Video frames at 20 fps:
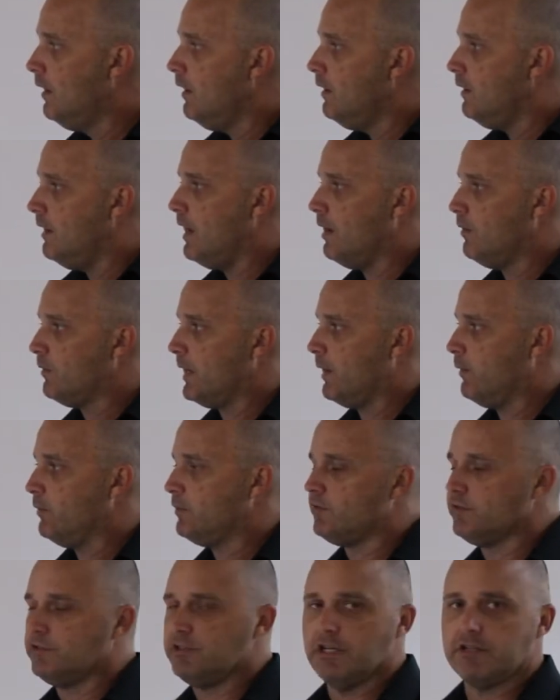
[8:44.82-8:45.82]
Now what I would
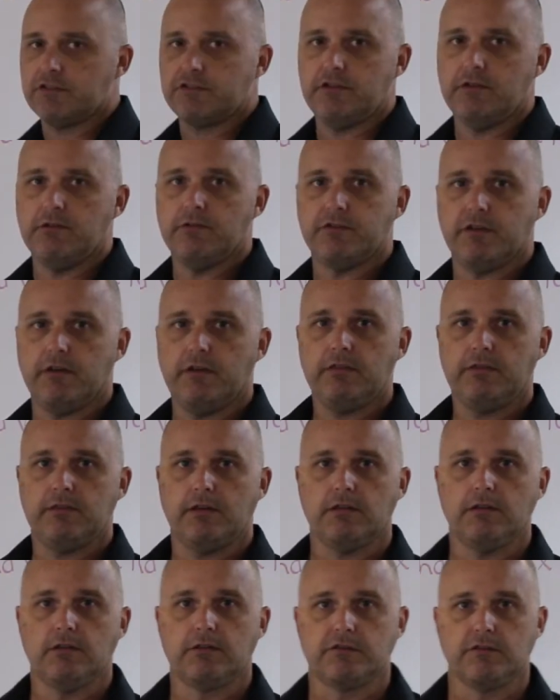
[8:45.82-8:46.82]
suggest to you is anything
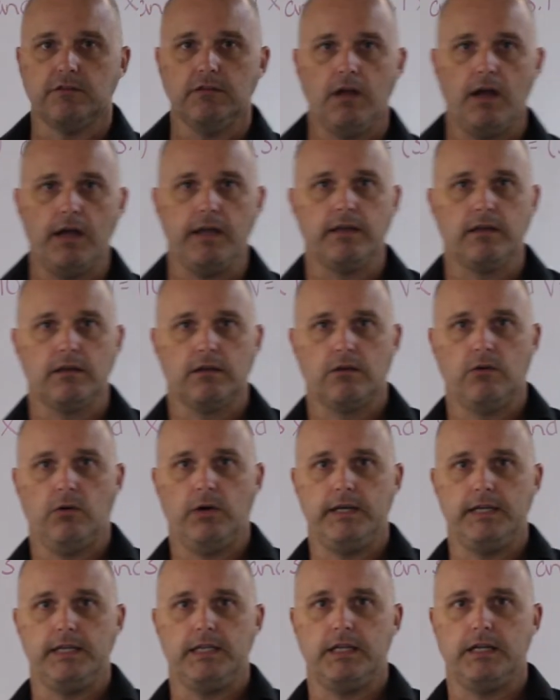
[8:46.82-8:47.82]
that looks alike, go
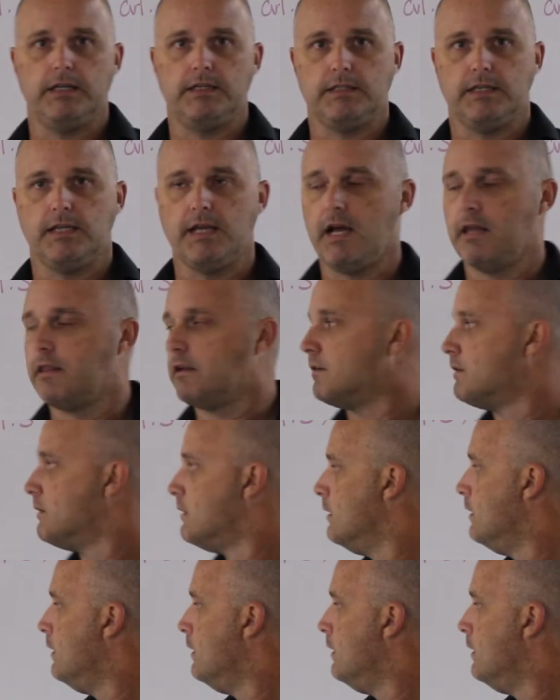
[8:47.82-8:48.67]
ahead and get it together.